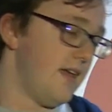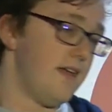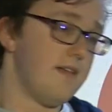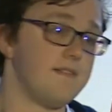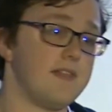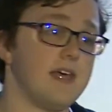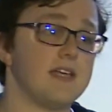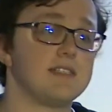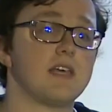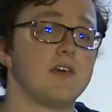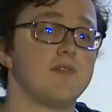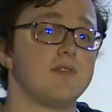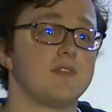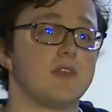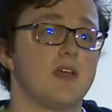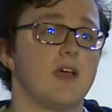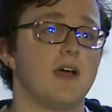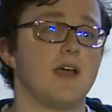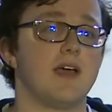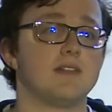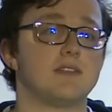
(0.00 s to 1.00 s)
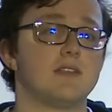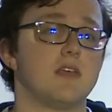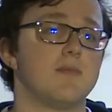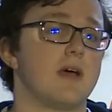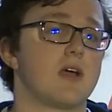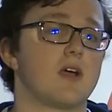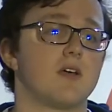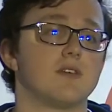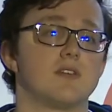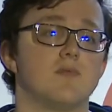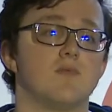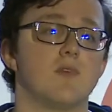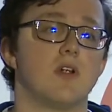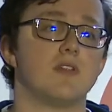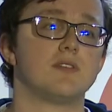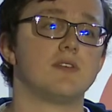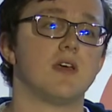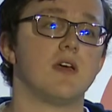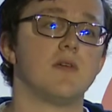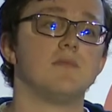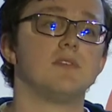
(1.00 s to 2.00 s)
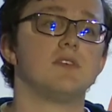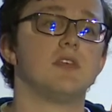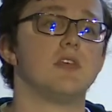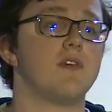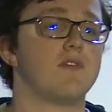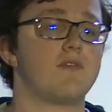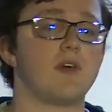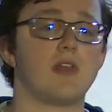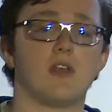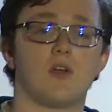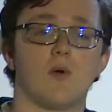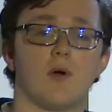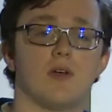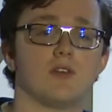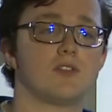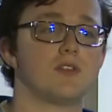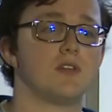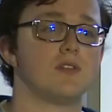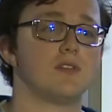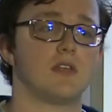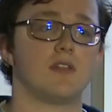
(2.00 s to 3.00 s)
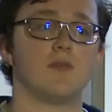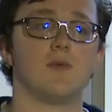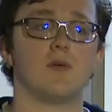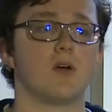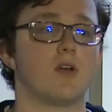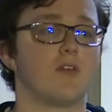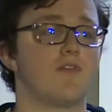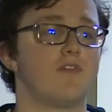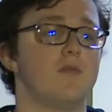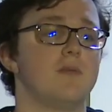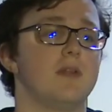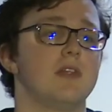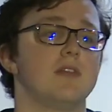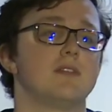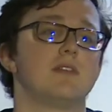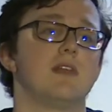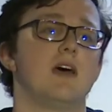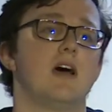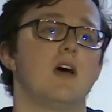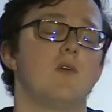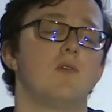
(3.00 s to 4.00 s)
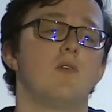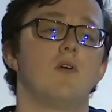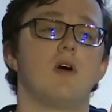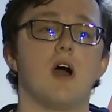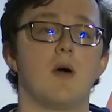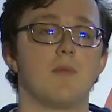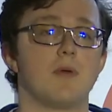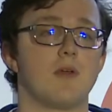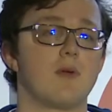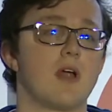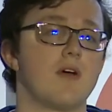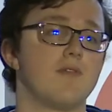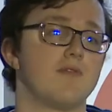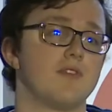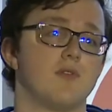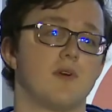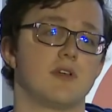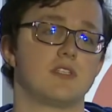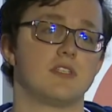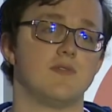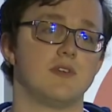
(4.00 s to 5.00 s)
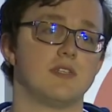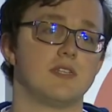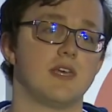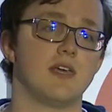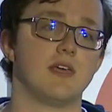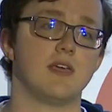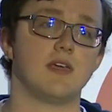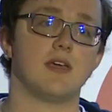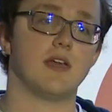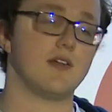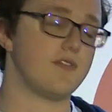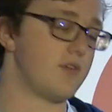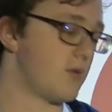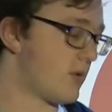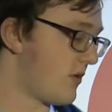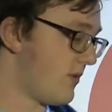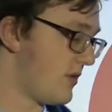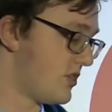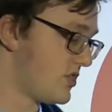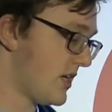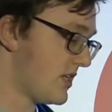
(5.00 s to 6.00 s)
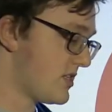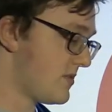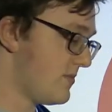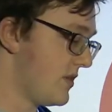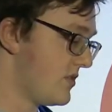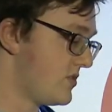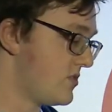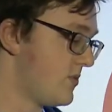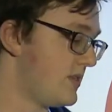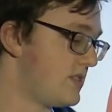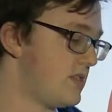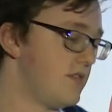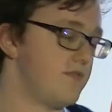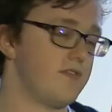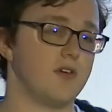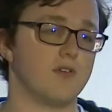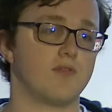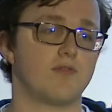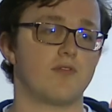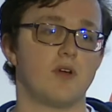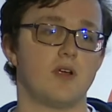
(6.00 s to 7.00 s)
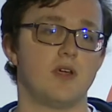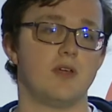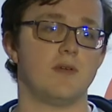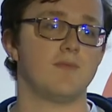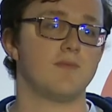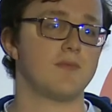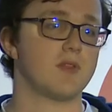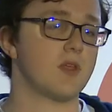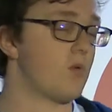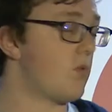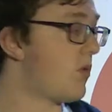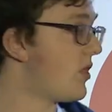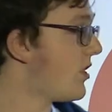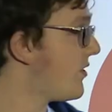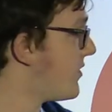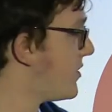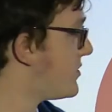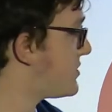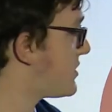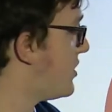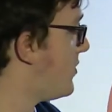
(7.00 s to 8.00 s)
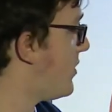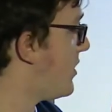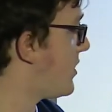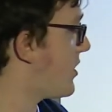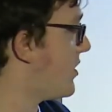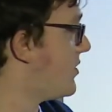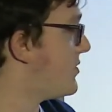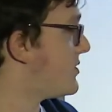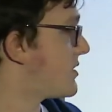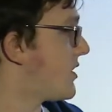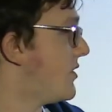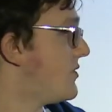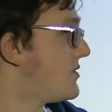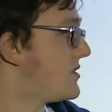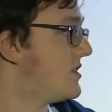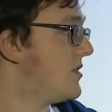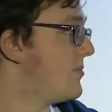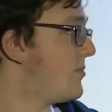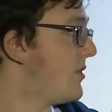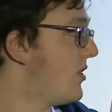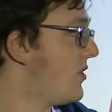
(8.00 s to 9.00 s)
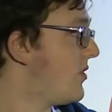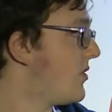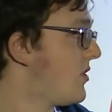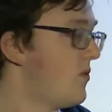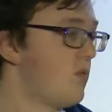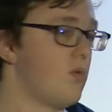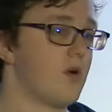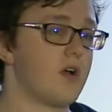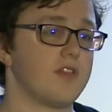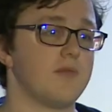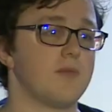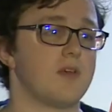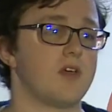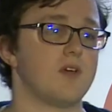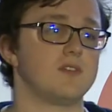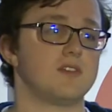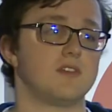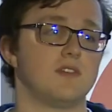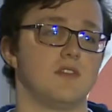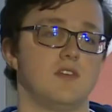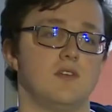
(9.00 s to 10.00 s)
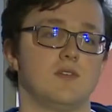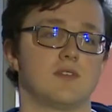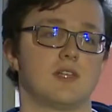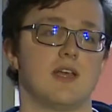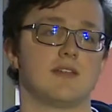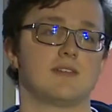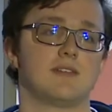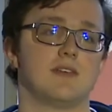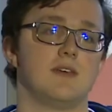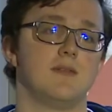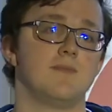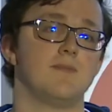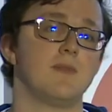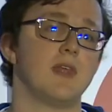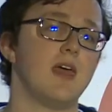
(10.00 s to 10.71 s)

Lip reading: That's everything I had to say about custom runtimes. If you have any questions, I think we've got a few minutes now. I'll be around for the rest of the day, and if you want to reach out to me on Twitter, feel free. One of those QR codes goes to the blog, one of them goes to the newsletter.